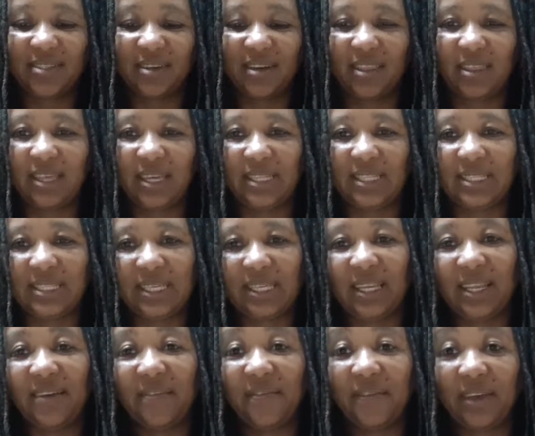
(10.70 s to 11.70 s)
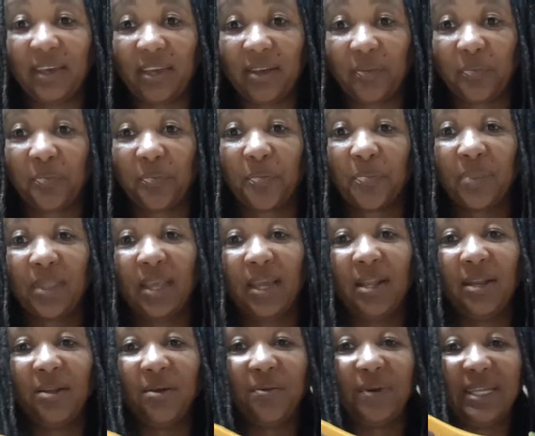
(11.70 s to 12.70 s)
Authentic Living.
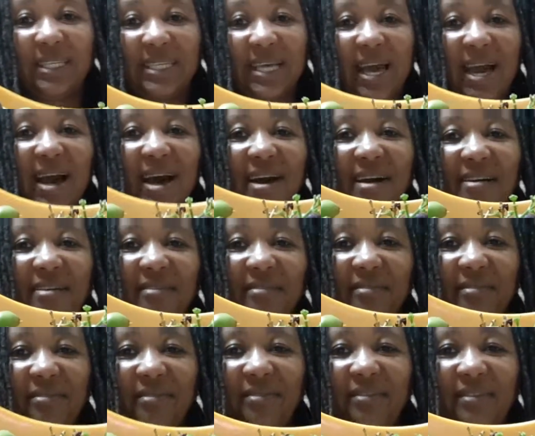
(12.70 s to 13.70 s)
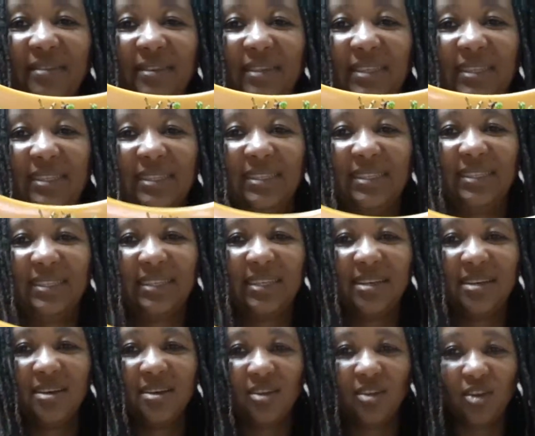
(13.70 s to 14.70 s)
Look what I have.
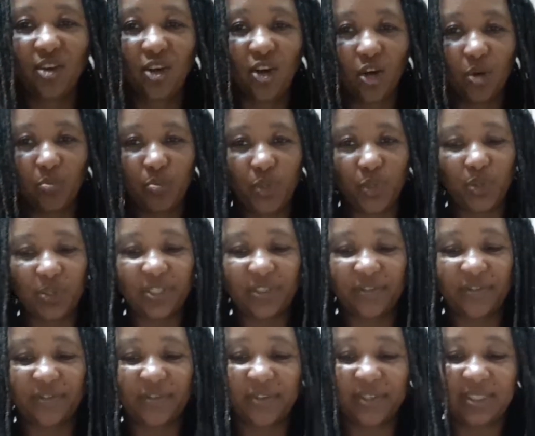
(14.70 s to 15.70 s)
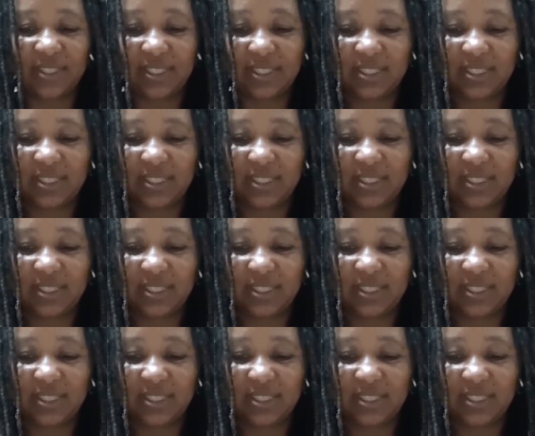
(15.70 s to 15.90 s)
Look how beautiful.